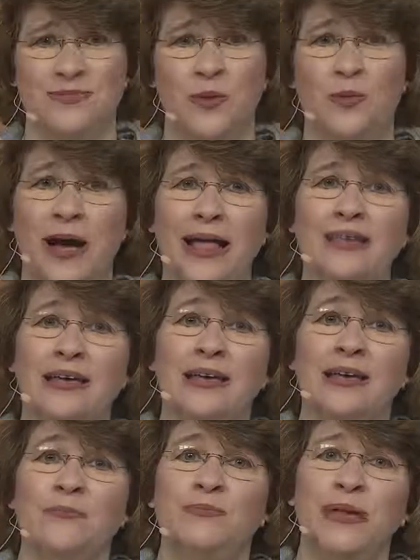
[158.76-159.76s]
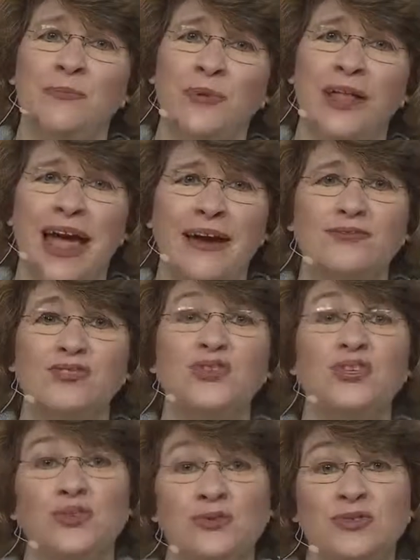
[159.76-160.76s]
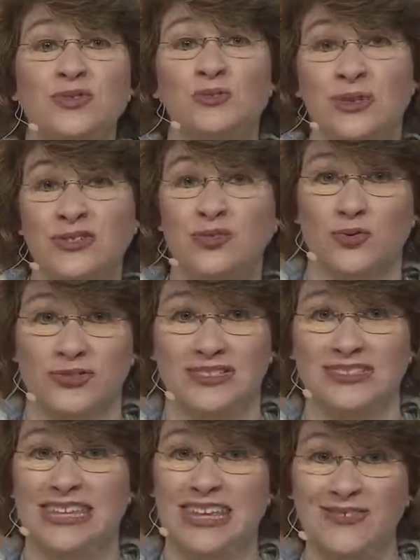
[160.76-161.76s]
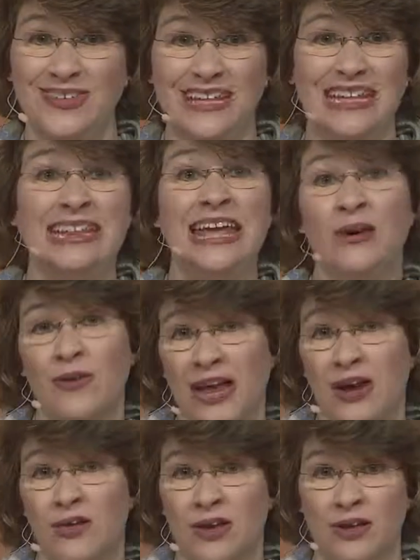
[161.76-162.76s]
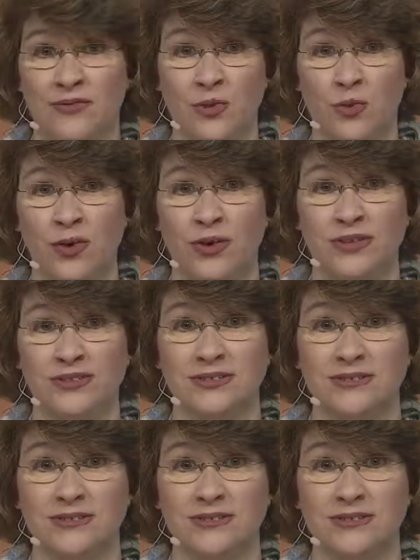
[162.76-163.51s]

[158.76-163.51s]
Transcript: Well, people have to use the resources given in their area of the world.